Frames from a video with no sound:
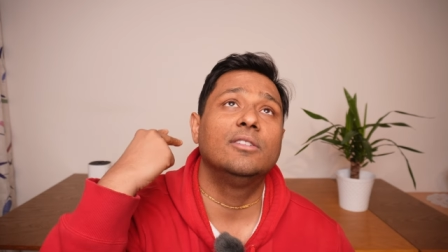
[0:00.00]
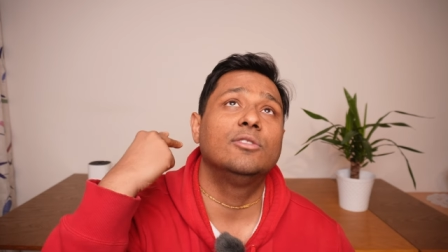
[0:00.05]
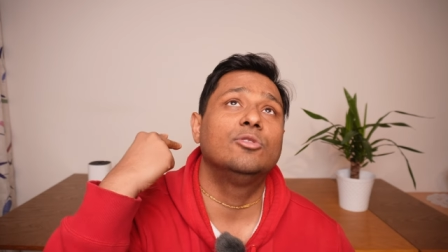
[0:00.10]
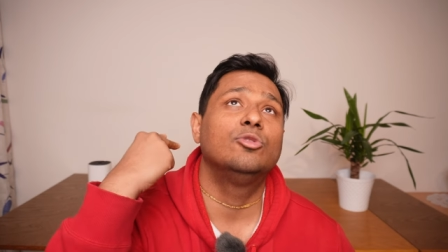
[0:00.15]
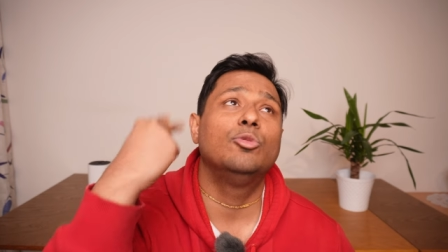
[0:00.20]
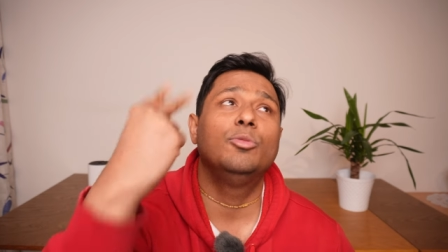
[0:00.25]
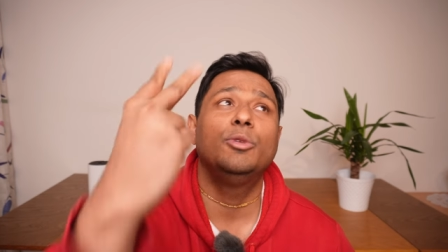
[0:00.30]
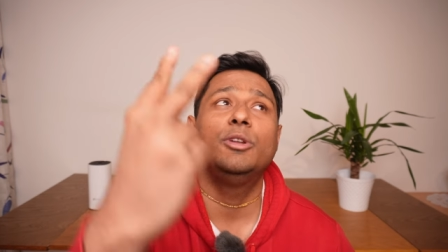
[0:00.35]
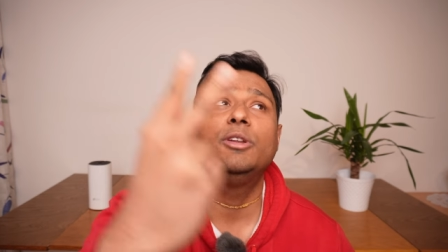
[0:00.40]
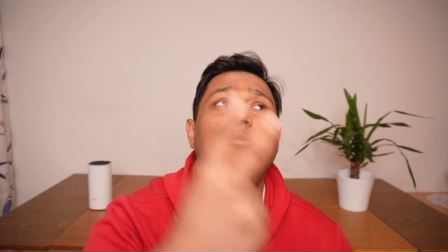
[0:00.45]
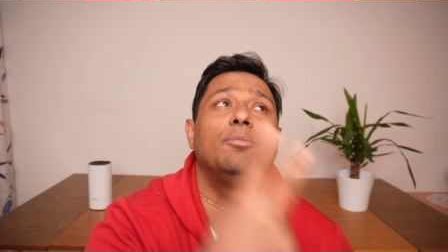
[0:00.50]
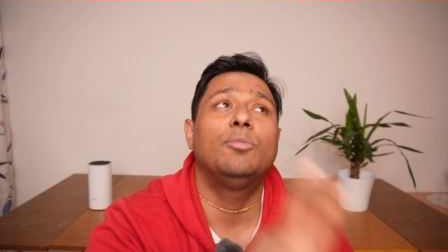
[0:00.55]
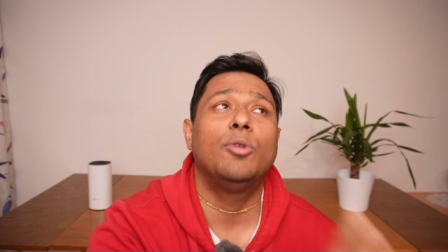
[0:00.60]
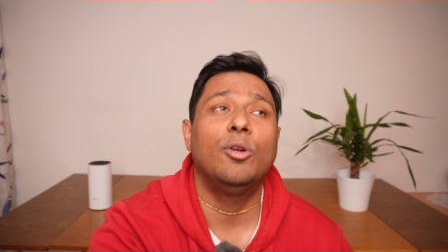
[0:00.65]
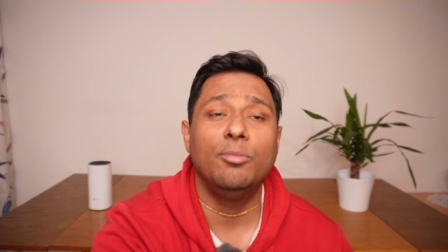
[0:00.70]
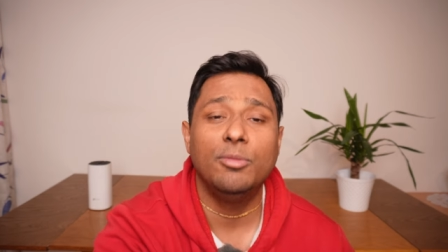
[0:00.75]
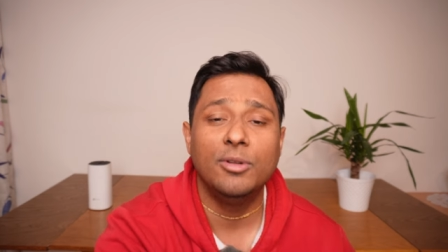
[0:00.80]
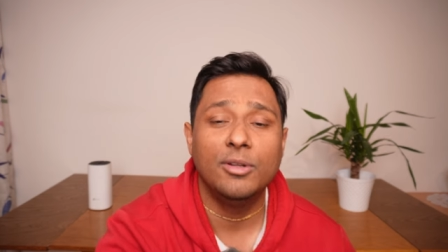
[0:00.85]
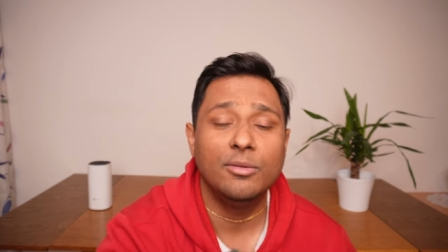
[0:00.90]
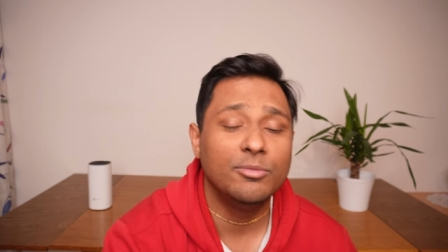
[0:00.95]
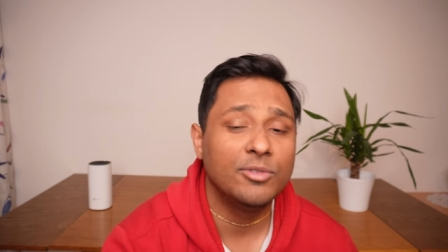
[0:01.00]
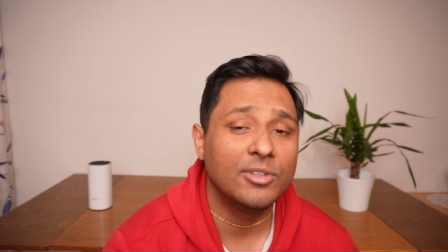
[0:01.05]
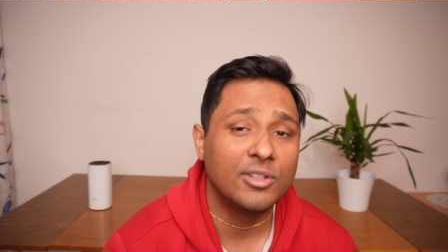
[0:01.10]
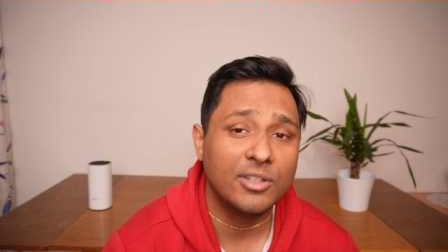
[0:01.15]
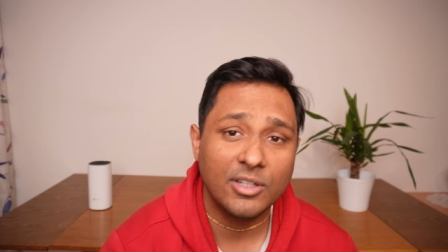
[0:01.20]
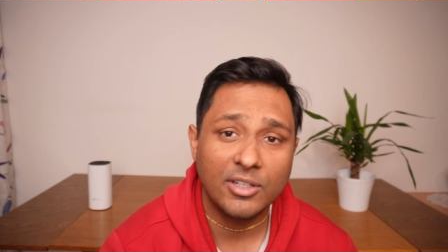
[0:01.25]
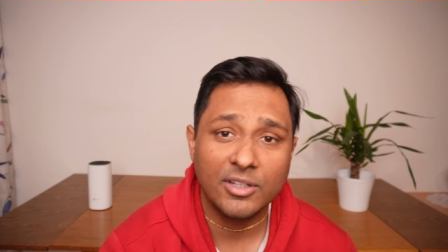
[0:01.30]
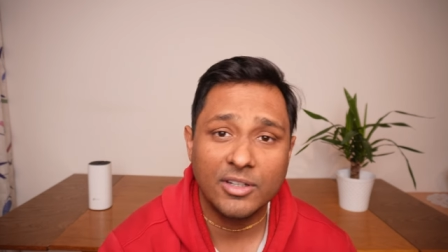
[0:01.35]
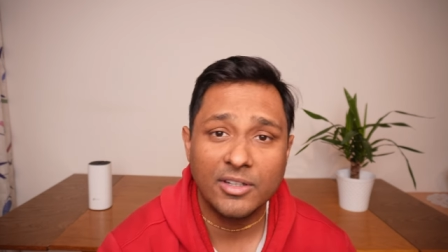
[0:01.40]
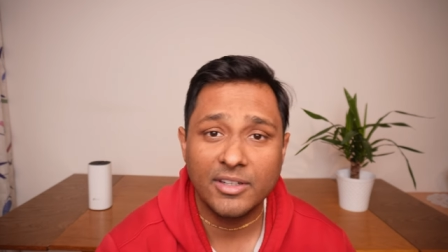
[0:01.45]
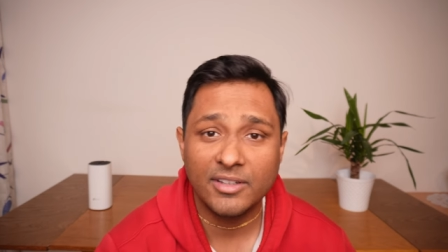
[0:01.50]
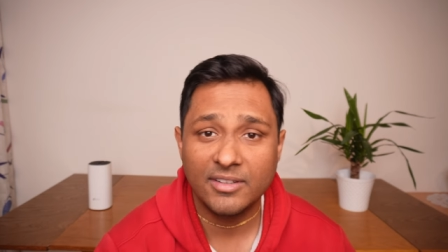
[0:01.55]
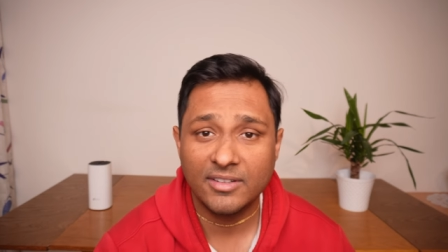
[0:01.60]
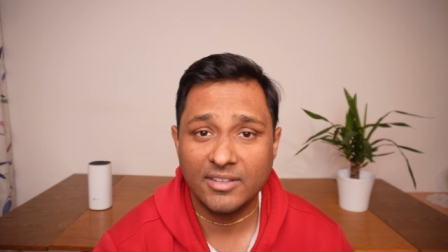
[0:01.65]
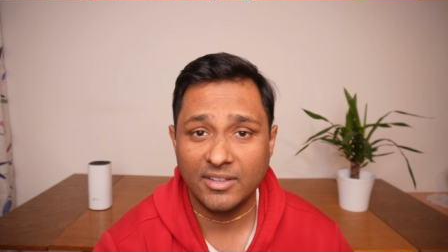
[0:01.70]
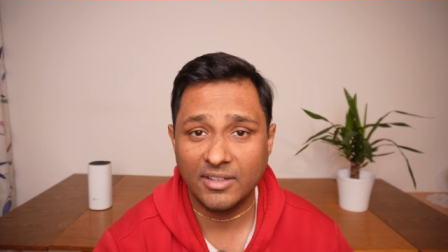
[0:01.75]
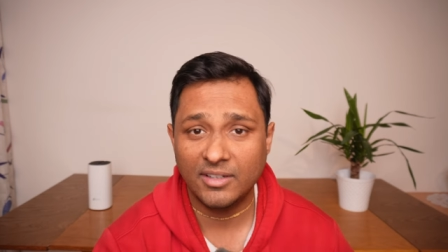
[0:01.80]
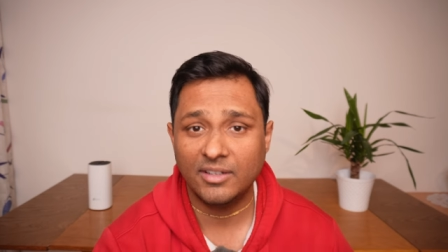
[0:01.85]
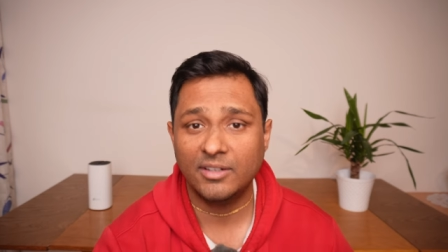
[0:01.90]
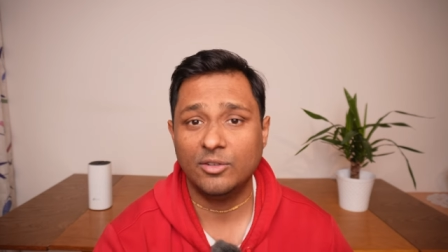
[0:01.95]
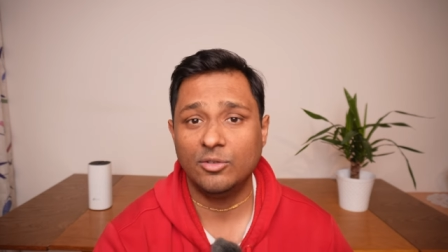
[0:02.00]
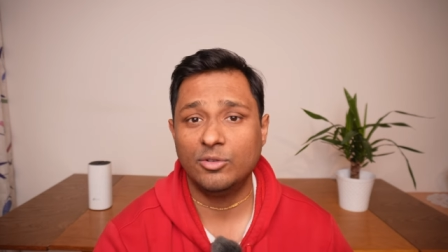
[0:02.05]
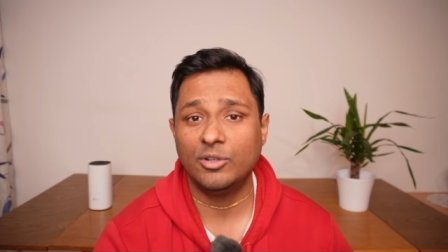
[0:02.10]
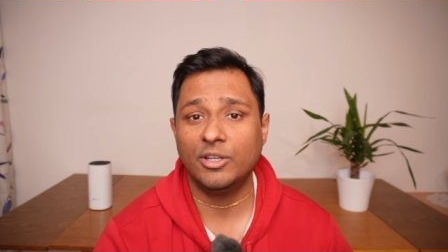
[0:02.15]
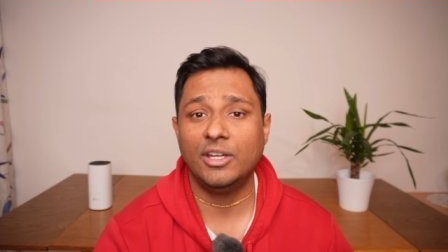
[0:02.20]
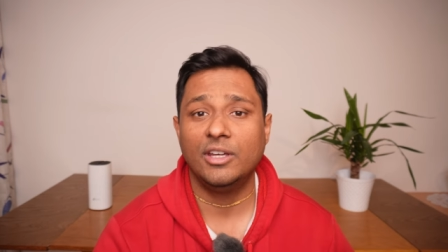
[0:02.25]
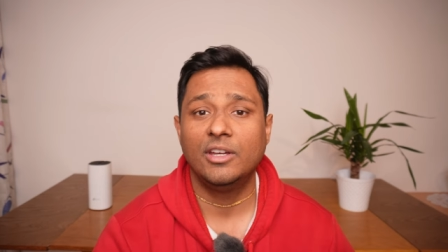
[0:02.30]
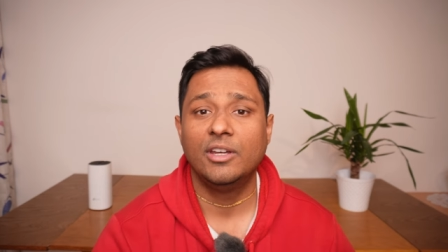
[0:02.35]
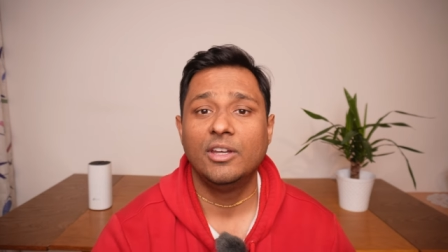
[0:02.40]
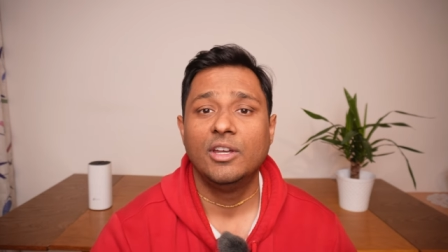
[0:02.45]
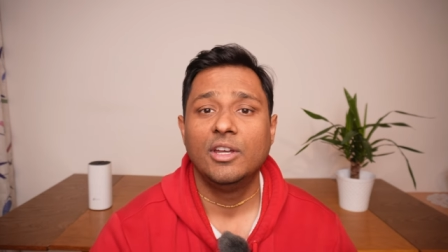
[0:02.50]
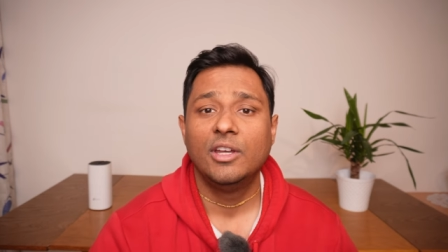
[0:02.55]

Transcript: so many problems in this year, okay?